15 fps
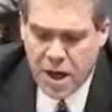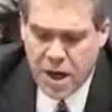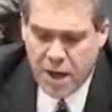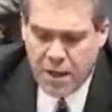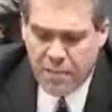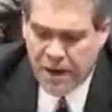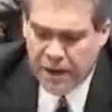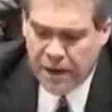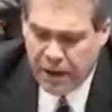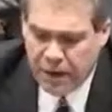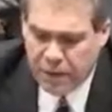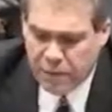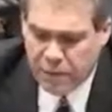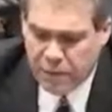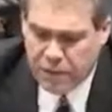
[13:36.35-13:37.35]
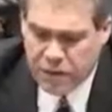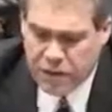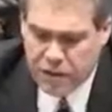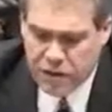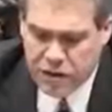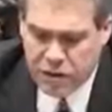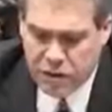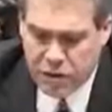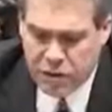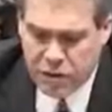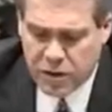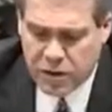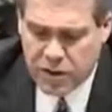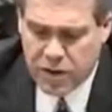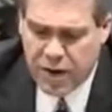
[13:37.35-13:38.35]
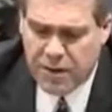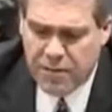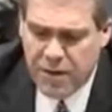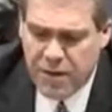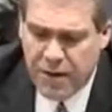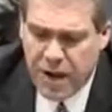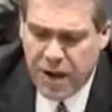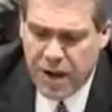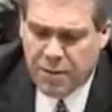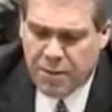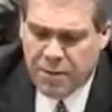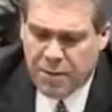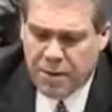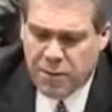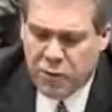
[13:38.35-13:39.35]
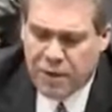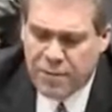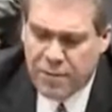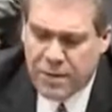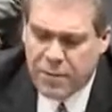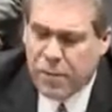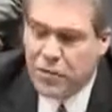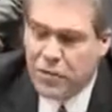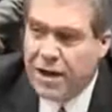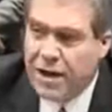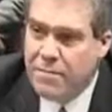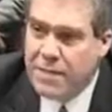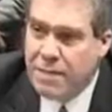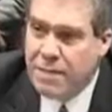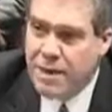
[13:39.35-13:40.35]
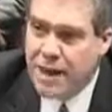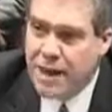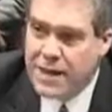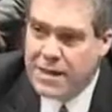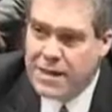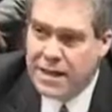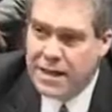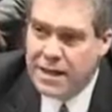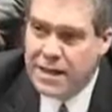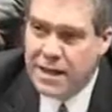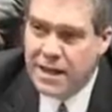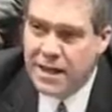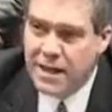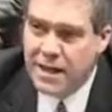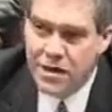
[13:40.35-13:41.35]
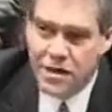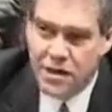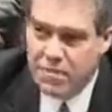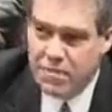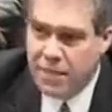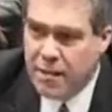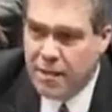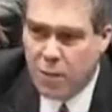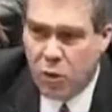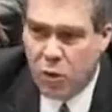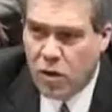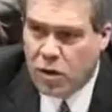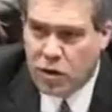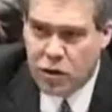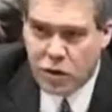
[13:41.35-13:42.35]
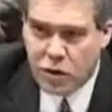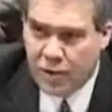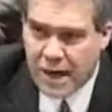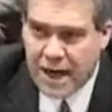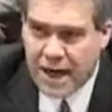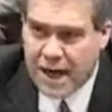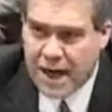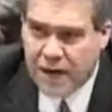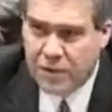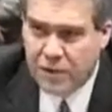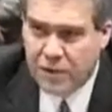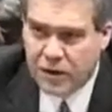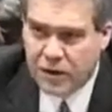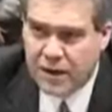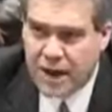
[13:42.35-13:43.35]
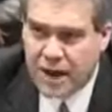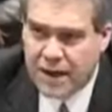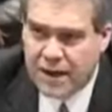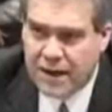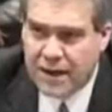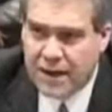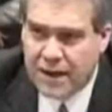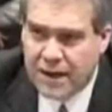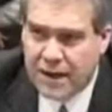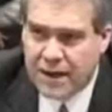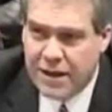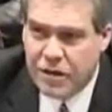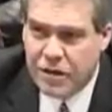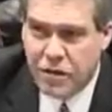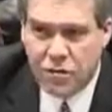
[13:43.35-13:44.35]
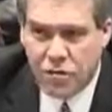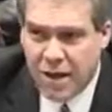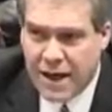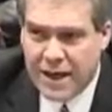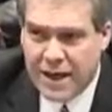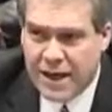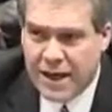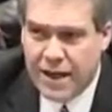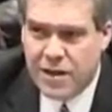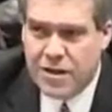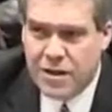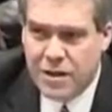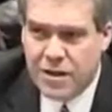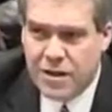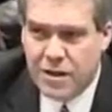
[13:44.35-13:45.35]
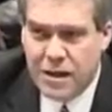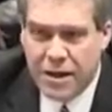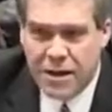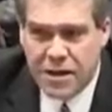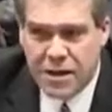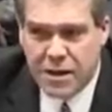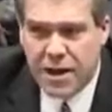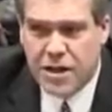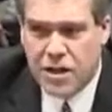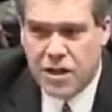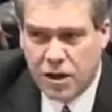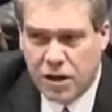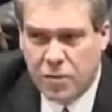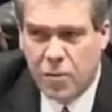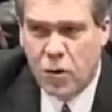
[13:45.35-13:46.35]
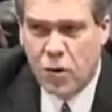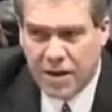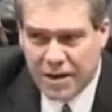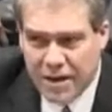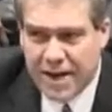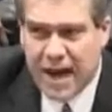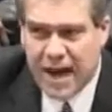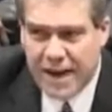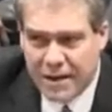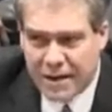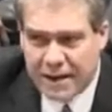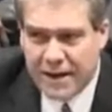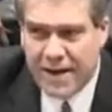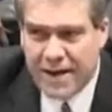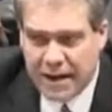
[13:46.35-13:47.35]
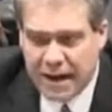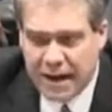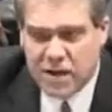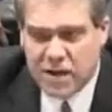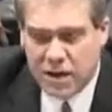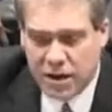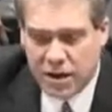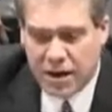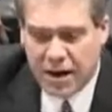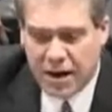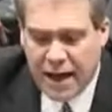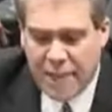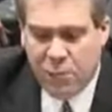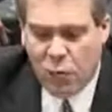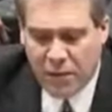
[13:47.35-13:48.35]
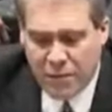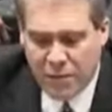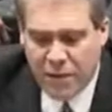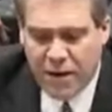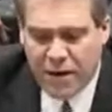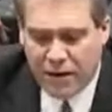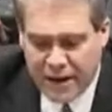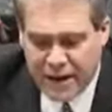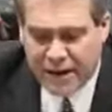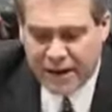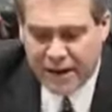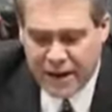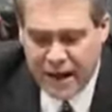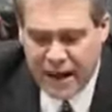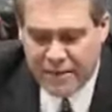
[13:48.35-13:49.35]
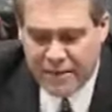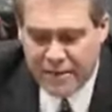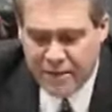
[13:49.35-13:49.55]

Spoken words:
mental health professionals that do a good job. But when people try to minimize it and say that this is maybe one or two bad apples, I think that you're right. It's a little more than that. It's a lot more prevalent than that.